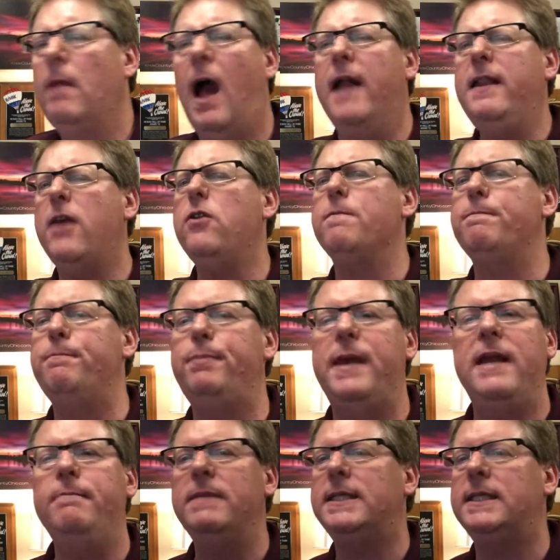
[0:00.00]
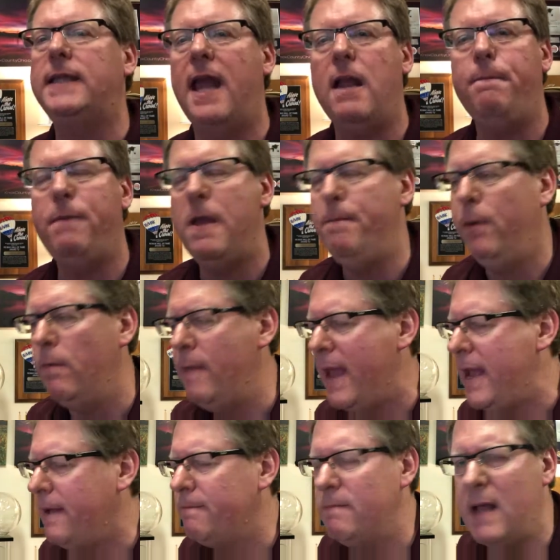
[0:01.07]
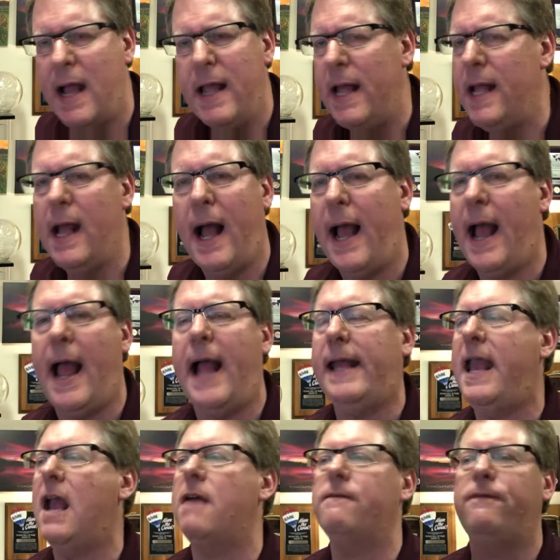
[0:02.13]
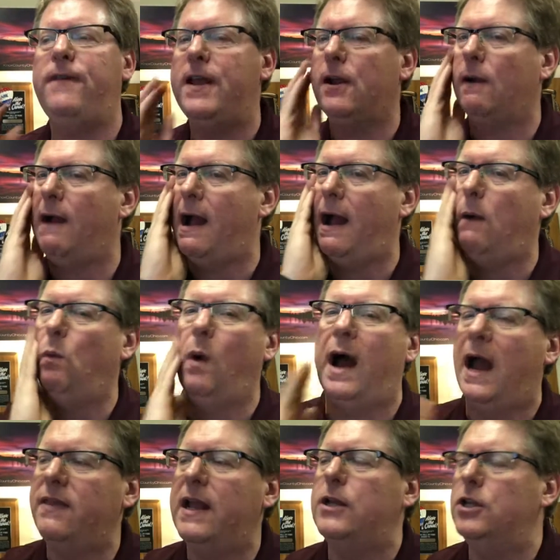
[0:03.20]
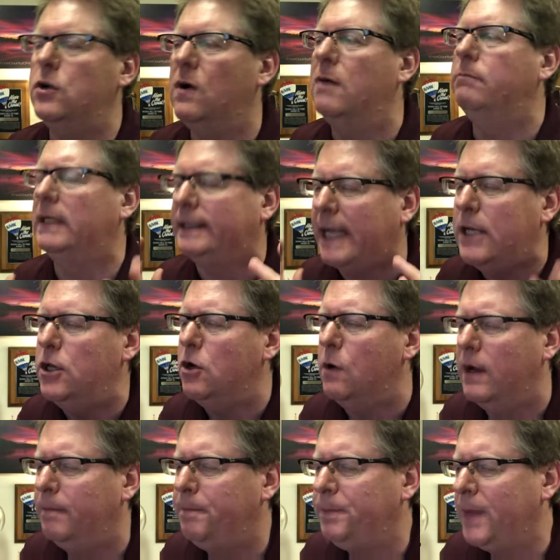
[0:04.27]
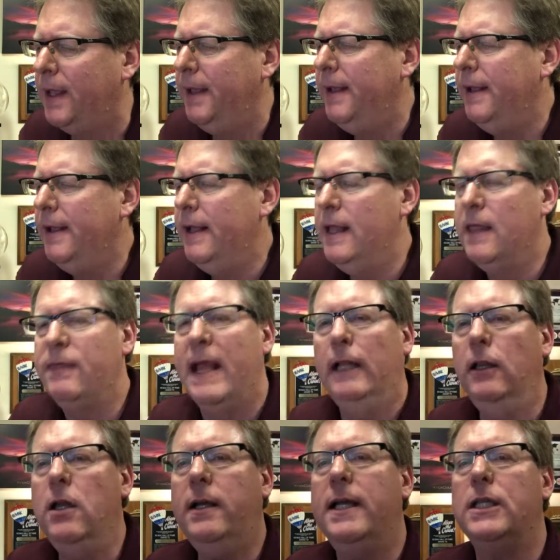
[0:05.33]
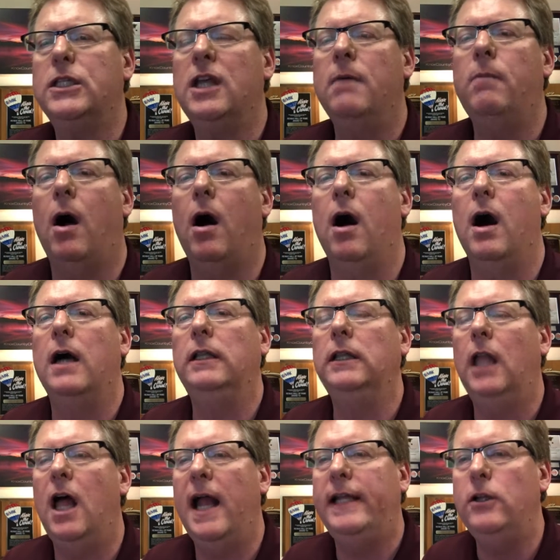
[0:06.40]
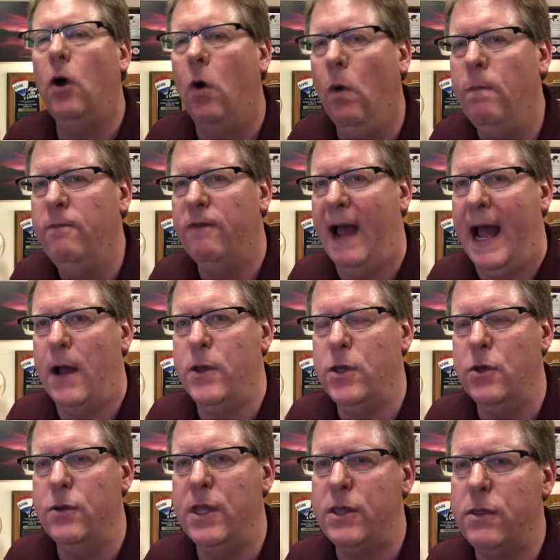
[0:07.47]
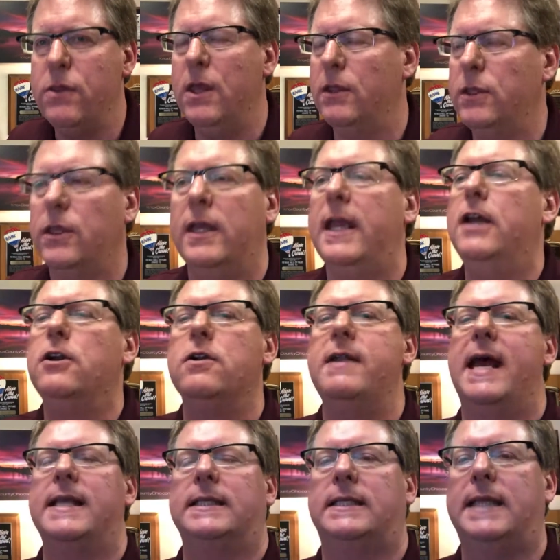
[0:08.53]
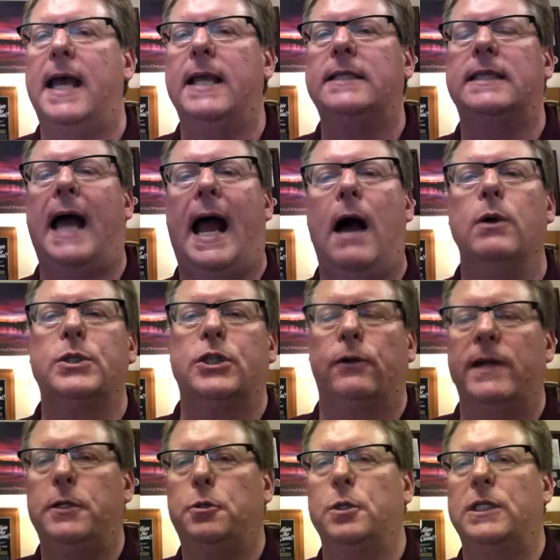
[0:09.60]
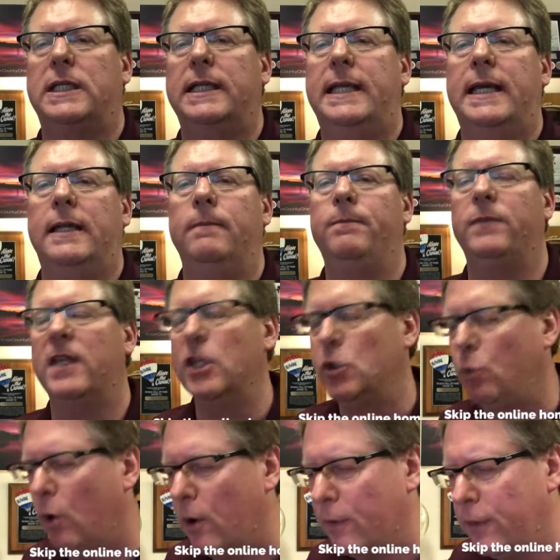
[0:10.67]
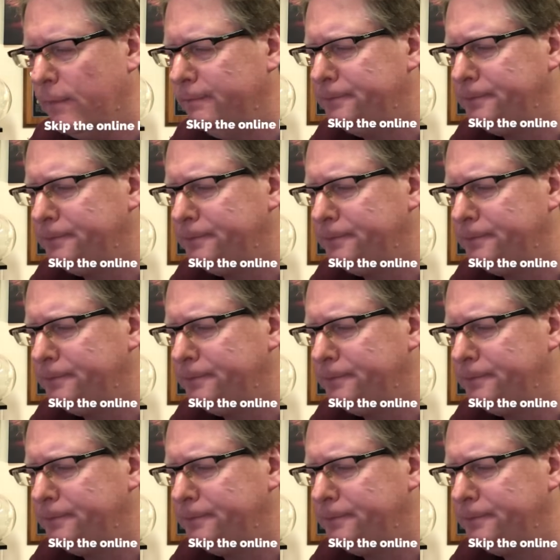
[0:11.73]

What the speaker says: Another big mistake people make, I can't figure out why they do it, but they do it. They look at some online home value that the internet says the house they're interested in is worth.